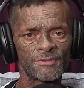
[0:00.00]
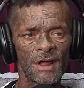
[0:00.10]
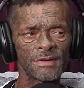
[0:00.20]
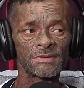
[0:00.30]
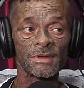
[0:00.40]
of
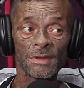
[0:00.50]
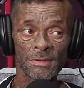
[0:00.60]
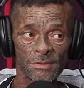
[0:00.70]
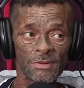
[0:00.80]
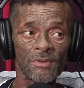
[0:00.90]
drugs,
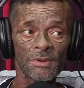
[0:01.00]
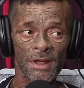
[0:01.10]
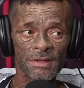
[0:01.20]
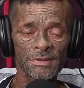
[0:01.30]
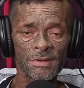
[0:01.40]
you know,
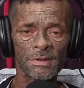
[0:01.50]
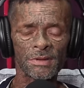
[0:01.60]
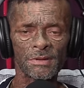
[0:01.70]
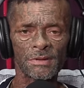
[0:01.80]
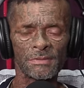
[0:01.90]
creates
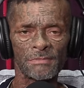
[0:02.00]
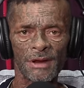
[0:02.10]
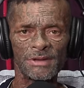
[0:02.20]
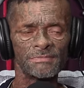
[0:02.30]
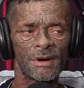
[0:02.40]

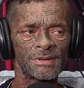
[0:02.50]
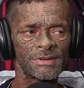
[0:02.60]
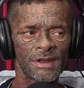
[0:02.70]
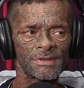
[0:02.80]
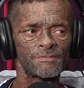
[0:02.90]
money
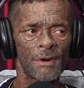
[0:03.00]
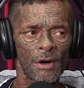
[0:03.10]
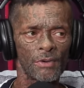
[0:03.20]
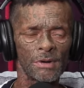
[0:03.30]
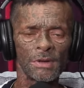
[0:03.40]
creates
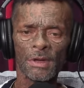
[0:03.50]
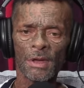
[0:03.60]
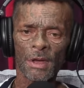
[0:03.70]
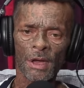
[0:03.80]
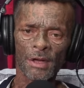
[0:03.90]
power.
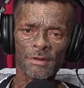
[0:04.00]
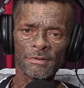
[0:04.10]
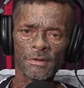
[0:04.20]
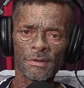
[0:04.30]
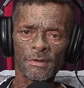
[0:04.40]

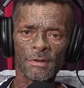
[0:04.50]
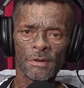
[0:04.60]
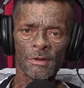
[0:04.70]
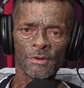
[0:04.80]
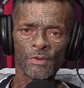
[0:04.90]
And
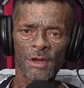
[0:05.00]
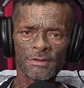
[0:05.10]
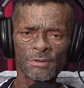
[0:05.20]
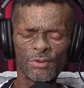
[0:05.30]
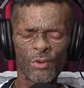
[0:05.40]
we
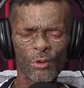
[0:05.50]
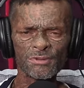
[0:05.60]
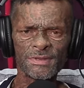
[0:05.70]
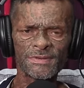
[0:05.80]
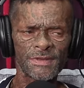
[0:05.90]
had to do all
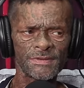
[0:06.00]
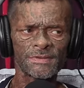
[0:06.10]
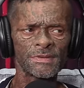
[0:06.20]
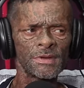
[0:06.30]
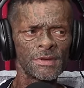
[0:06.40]
these
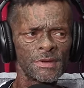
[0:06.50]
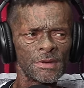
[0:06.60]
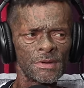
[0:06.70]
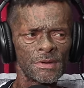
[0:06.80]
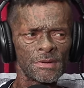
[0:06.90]
things
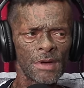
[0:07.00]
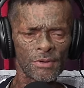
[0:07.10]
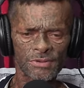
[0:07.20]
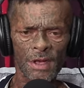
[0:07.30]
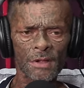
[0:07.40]

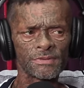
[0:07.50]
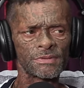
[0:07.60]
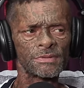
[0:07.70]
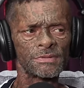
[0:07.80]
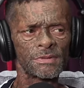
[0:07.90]

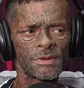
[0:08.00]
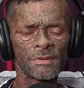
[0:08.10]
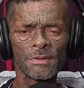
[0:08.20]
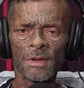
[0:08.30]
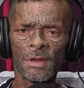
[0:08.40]
ourselves, you
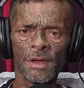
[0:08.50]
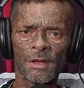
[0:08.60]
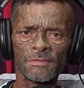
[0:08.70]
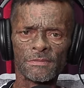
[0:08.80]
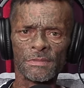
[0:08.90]
know?
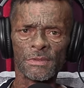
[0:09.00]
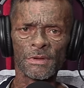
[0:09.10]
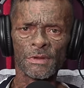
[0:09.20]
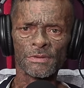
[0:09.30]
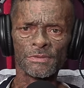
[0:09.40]
And
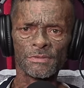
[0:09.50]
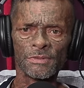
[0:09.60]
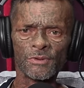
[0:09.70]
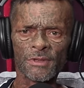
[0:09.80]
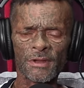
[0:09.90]

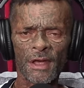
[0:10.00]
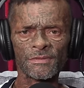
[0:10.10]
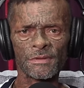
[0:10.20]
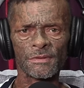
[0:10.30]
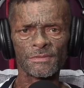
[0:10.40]
you that
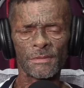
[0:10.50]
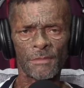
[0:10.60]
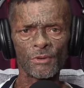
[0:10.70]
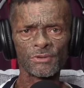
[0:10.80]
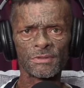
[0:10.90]
had the
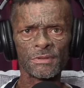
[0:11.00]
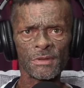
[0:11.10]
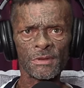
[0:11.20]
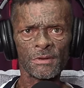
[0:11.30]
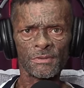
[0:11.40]
most
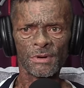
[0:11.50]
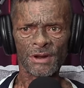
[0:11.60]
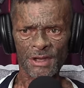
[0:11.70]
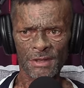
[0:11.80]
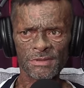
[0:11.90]

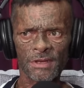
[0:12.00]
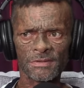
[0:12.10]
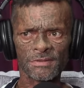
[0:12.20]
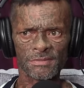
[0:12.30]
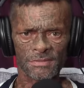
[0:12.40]
were reckoned
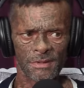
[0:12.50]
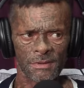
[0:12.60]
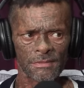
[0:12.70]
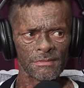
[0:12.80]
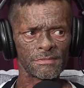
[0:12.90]
as, you
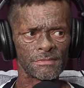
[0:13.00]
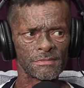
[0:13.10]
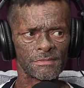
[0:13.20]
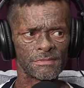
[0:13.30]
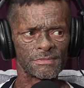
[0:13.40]
know,
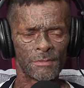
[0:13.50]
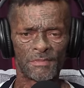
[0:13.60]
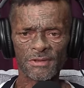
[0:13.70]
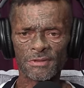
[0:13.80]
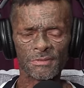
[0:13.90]
the
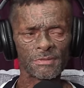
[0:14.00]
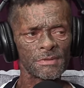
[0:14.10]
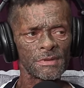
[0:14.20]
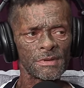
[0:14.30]
best